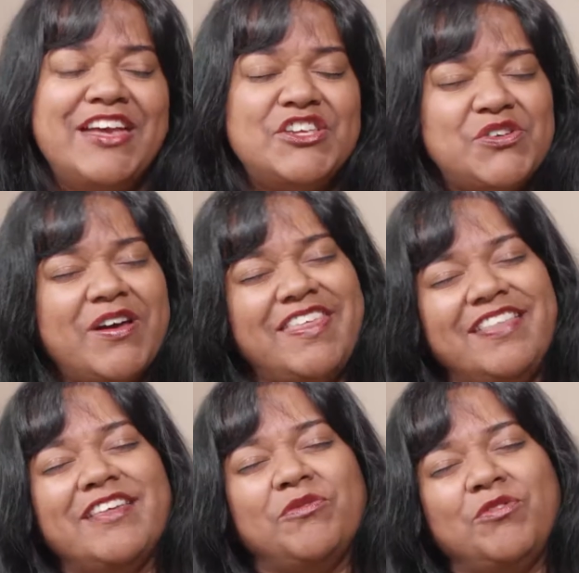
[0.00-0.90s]
So I
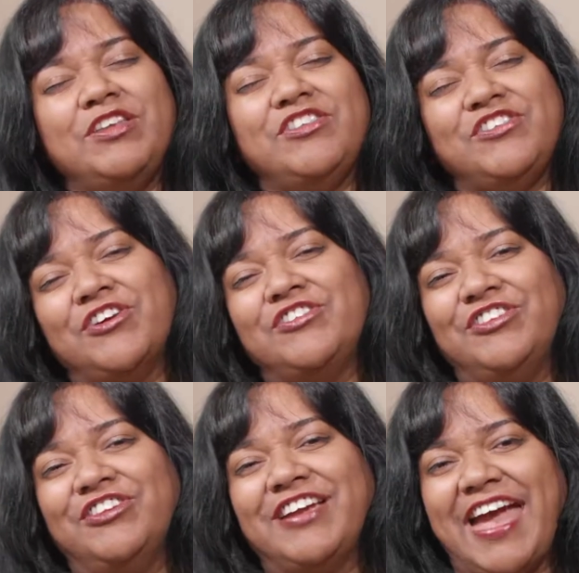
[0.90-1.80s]
think that if we start to
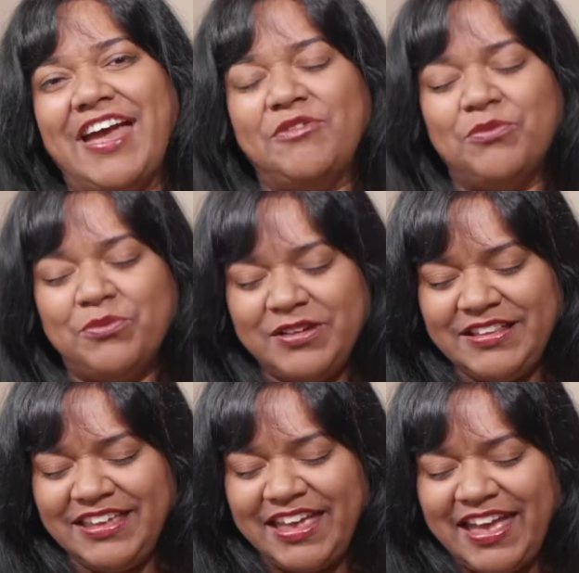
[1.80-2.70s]
look at
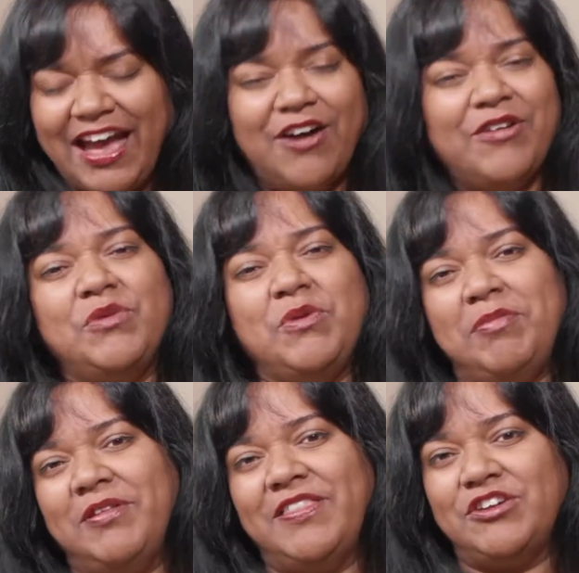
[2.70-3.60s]
really how can we
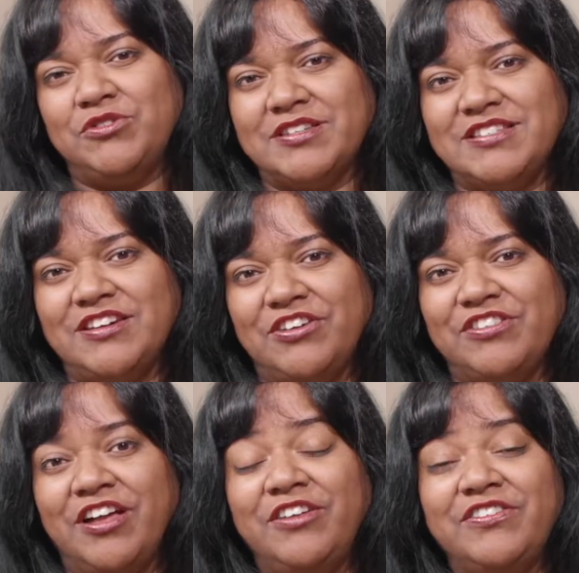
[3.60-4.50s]
build that trust in
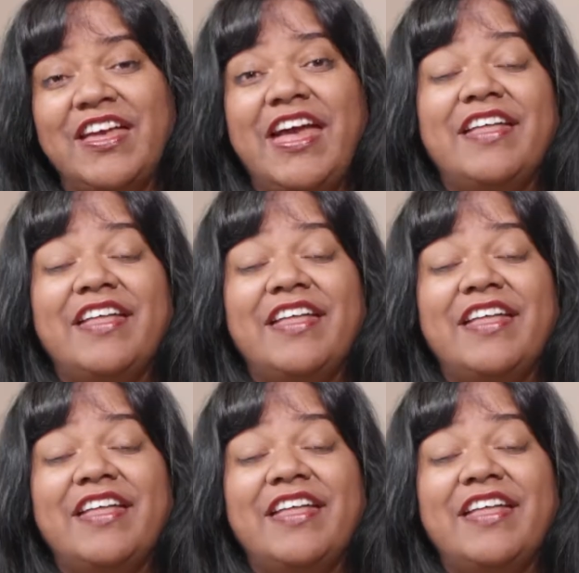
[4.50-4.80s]
ourselves,